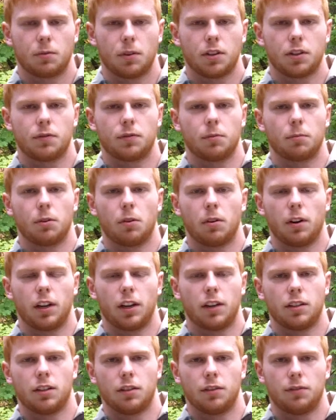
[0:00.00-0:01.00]
switch from
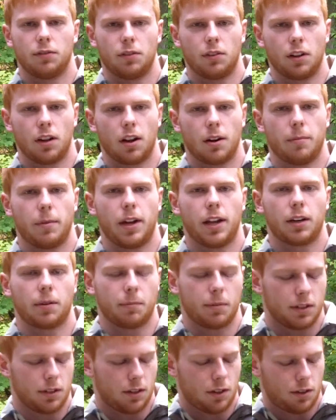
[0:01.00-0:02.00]
going into the fully
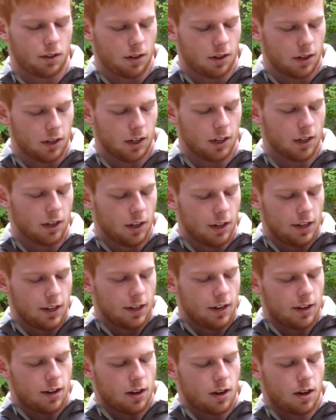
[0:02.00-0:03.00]
automatic position.
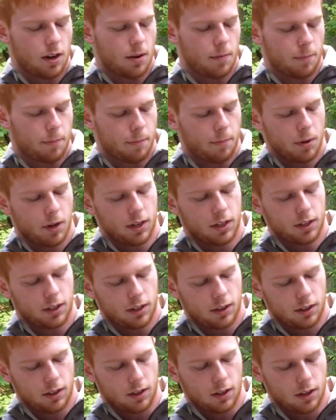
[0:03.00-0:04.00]
But
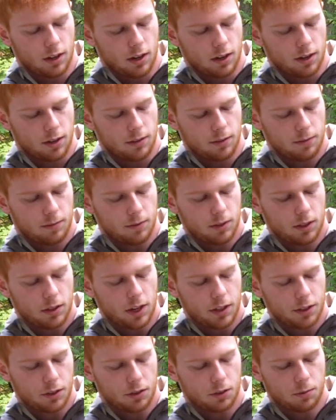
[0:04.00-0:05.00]
the
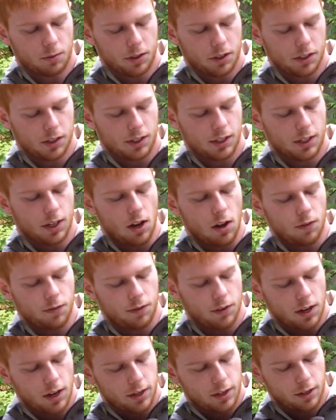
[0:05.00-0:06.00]
selector switch
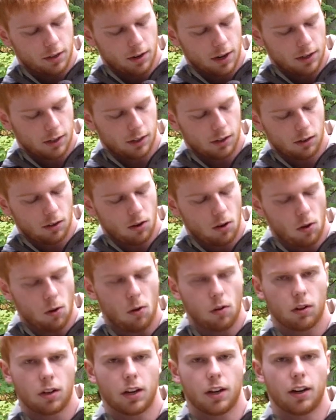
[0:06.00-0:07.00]
itself on here has a little
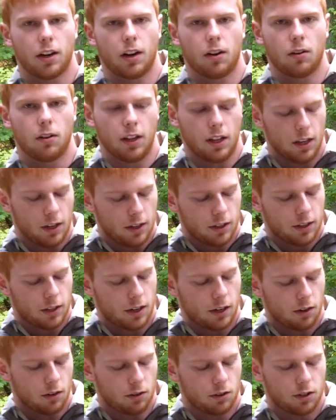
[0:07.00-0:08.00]
hole cut out
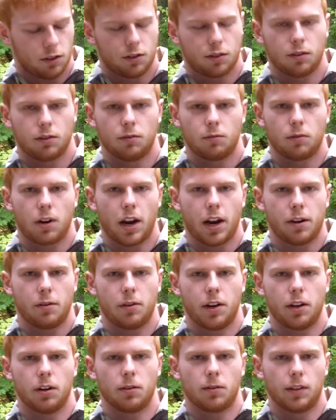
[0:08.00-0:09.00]
that it'll just
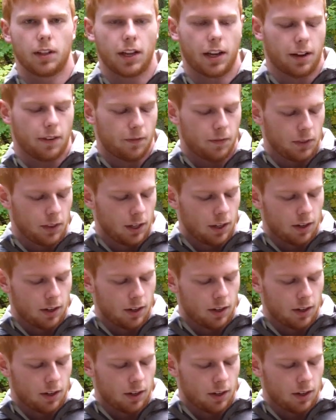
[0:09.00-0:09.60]
ride right over that.